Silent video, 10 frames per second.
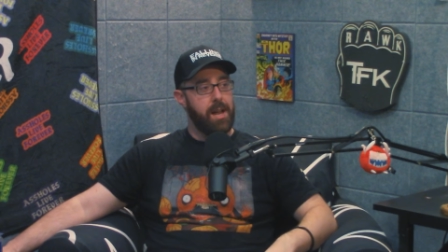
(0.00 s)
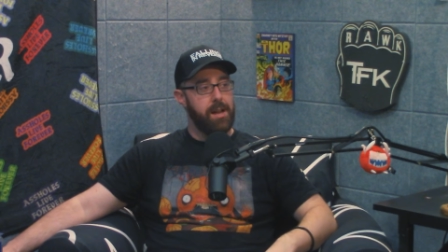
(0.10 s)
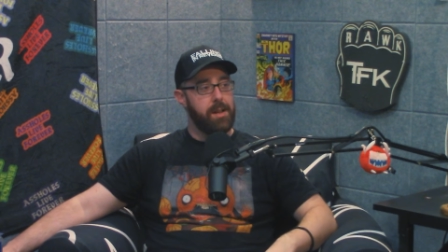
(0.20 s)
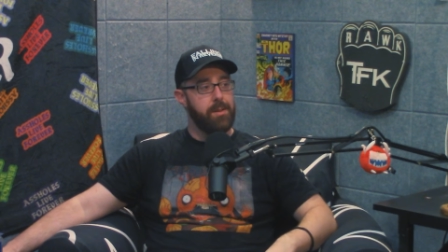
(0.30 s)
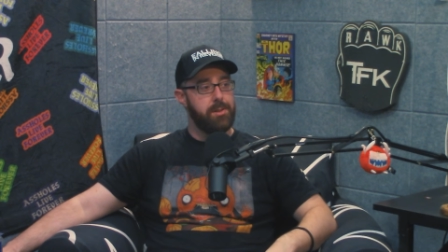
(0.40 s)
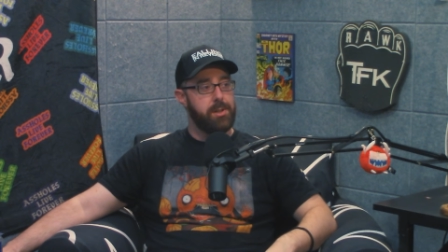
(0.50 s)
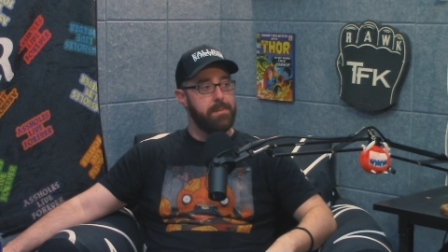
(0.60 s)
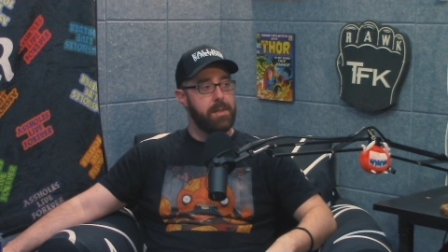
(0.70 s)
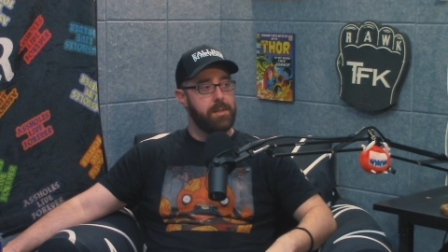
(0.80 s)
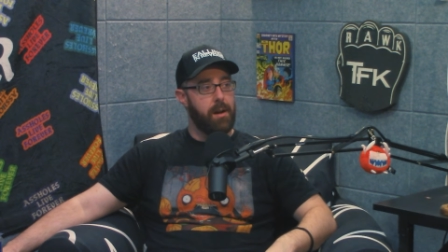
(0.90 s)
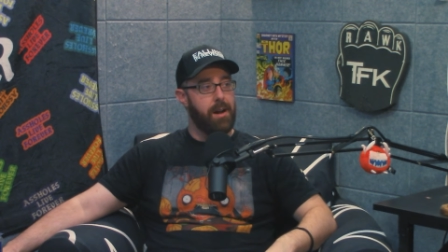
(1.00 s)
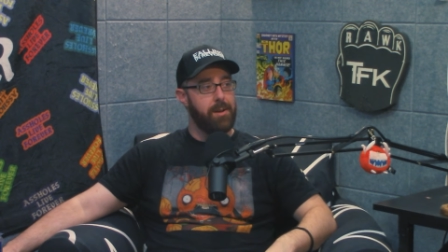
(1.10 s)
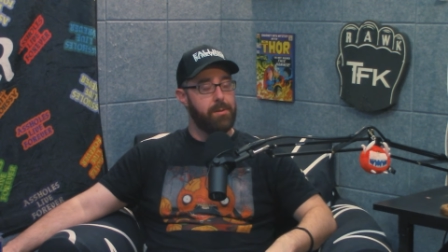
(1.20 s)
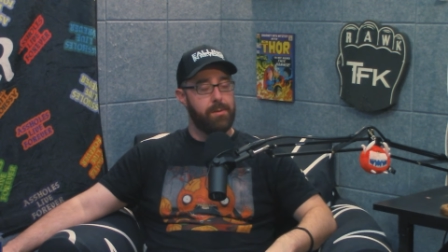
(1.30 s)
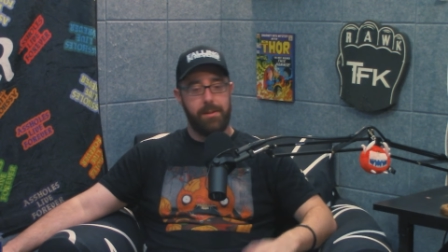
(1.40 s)
yeah, yeah, there's chips, and he's like, all
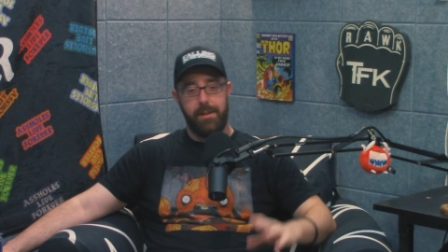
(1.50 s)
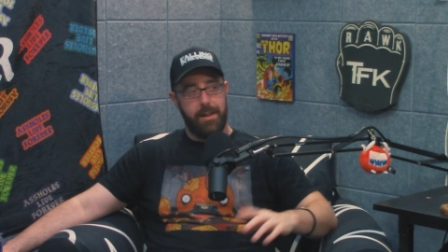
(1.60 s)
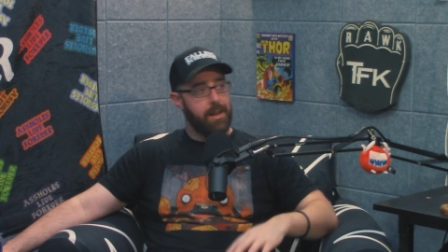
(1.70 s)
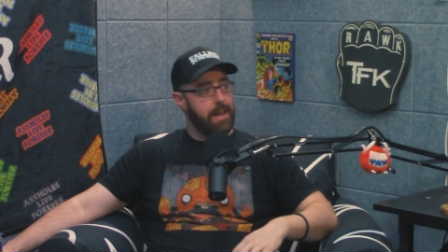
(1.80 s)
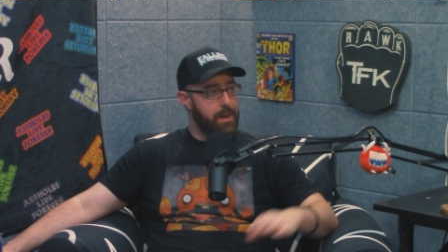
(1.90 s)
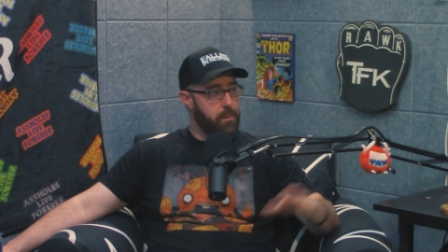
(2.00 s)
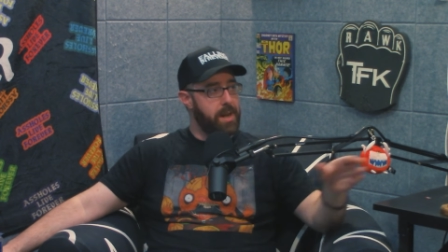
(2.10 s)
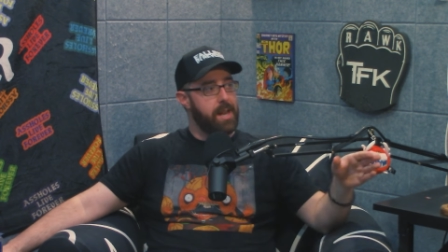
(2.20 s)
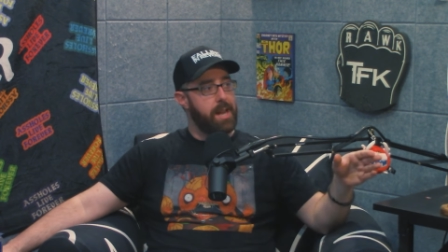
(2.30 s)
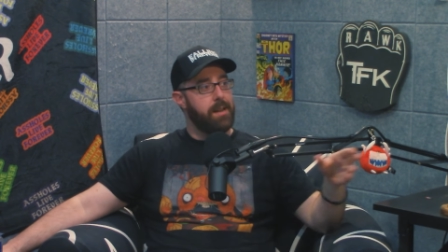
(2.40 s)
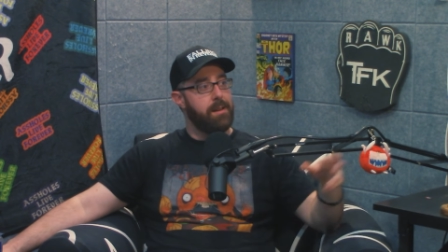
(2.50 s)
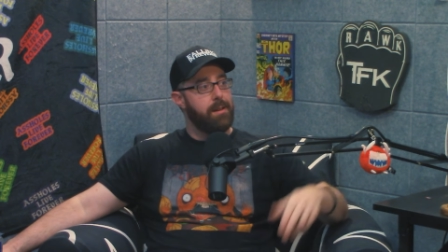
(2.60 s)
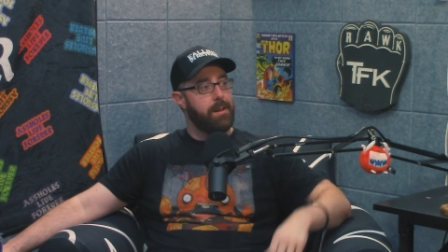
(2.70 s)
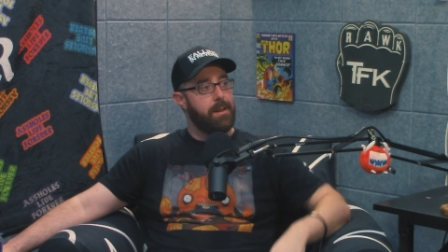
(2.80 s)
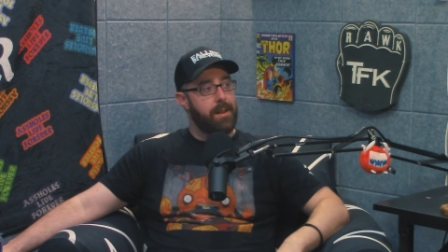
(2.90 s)
right, cool. He went
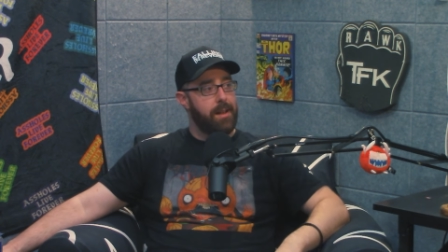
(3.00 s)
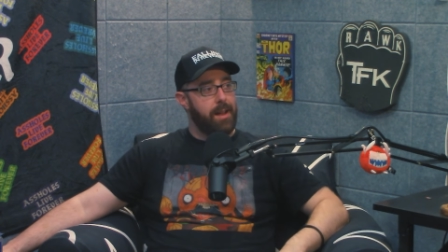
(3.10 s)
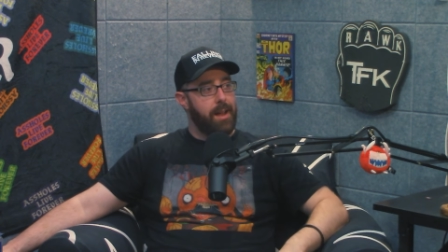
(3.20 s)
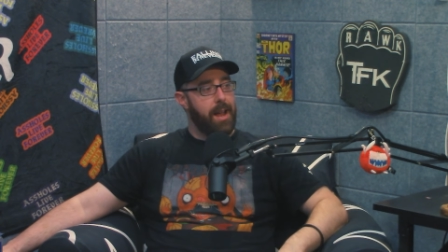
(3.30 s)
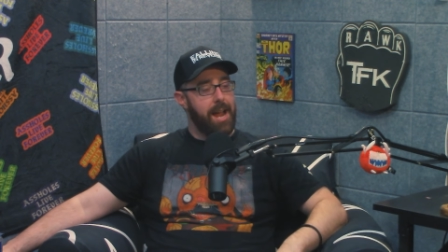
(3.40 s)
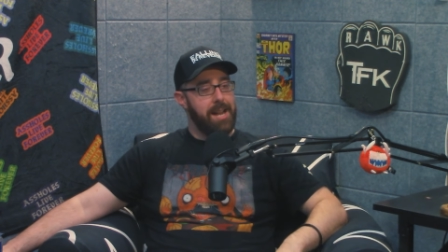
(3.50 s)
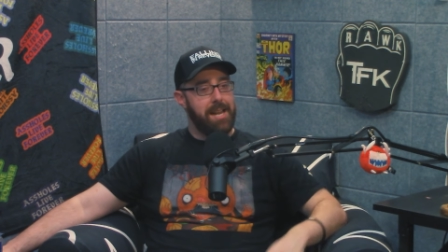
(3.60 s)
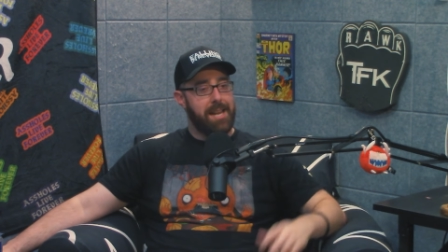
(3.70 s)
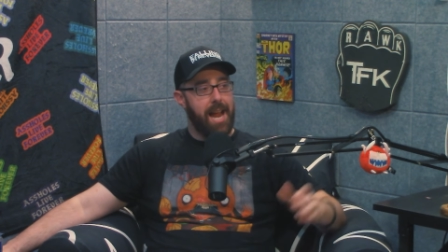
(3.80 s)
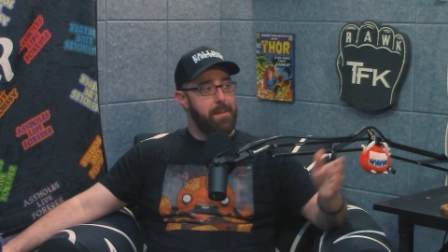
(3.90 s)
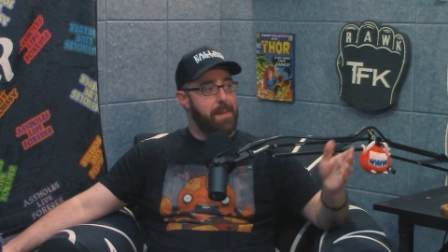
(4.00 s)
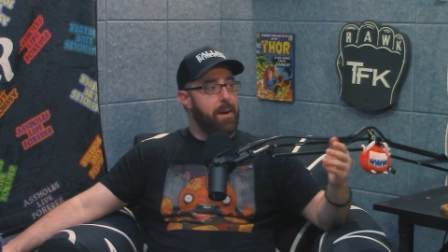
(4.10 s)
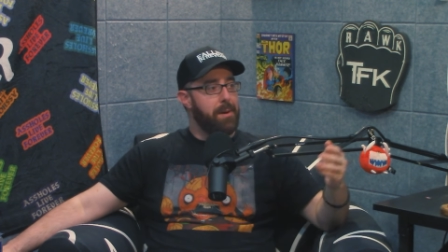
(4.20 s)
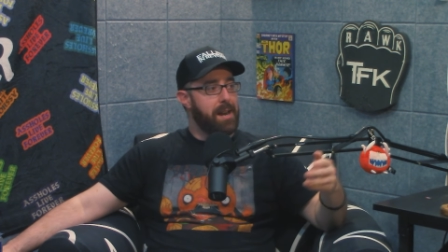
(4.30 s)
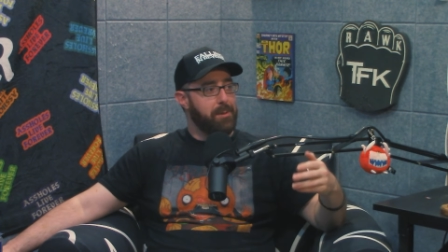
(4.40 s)
in and he came
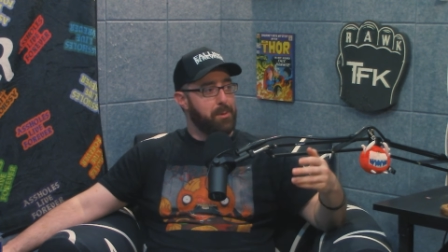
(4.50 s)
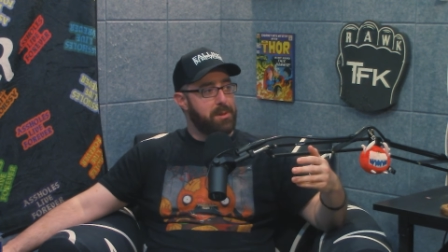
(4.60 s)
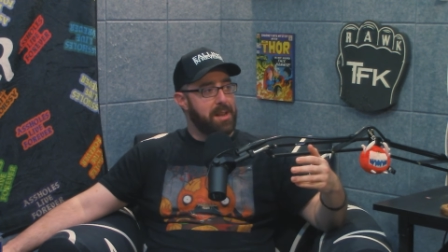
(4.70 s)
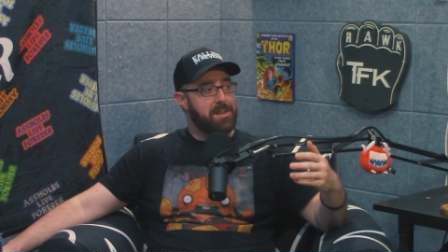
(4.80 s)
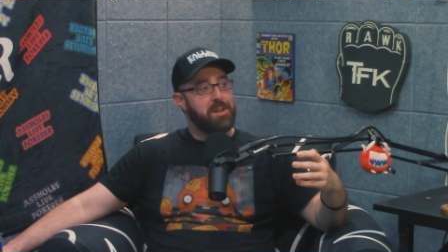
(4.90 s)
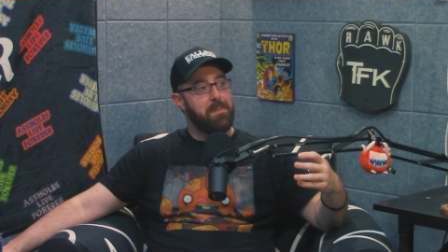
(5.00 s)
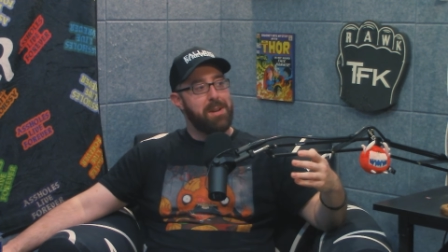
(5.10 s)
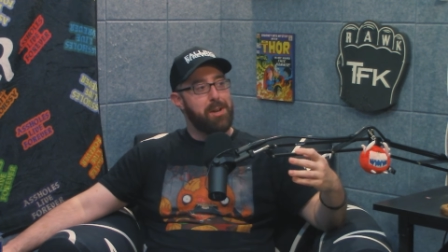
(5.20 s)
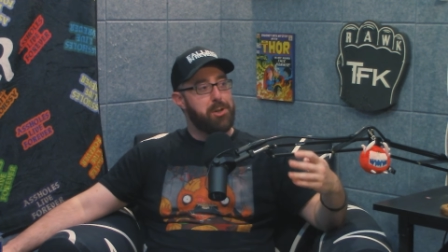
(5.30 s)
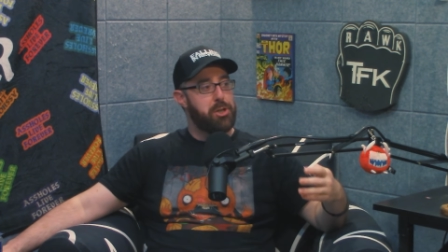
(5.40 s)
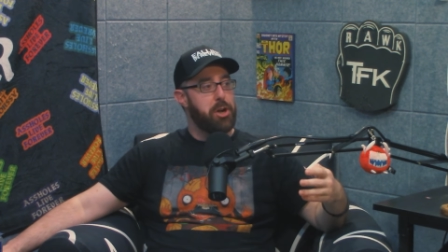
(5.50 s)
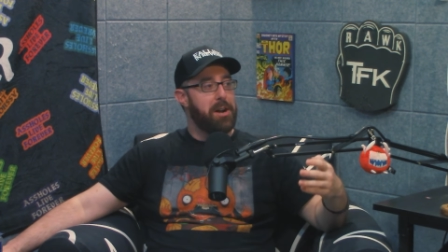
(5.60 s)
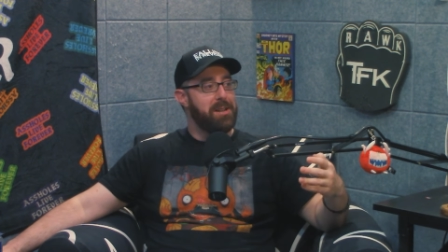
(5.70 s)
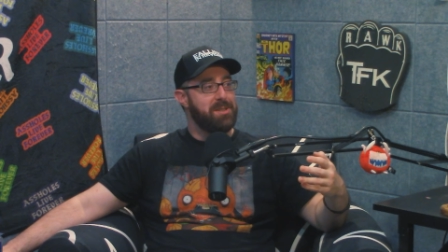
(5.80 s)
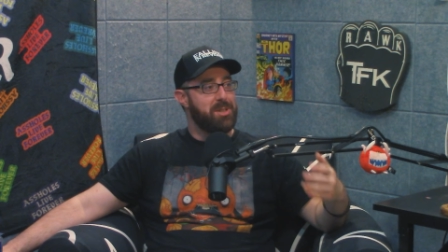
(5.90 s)
out and it looked like somebody
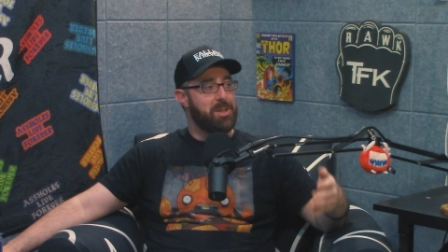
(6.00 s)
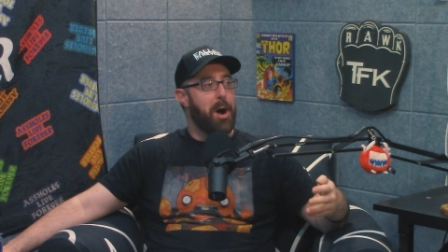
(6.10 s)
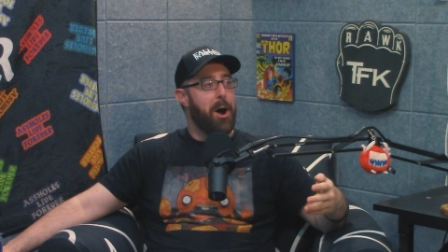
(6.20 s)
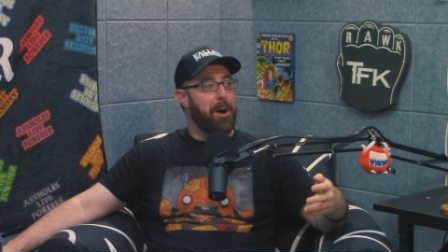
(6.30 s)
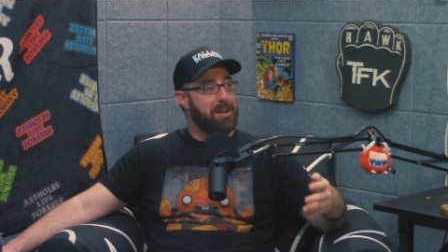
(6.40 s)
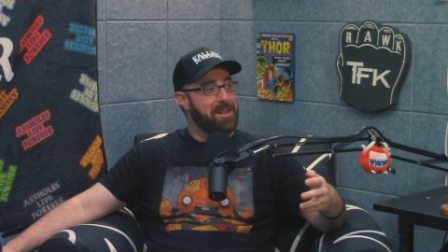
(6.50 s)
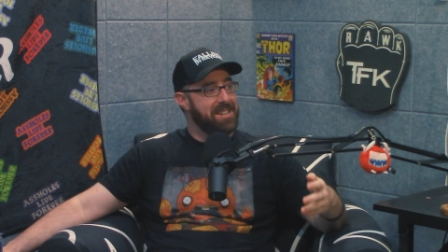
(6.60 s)
shot his dog.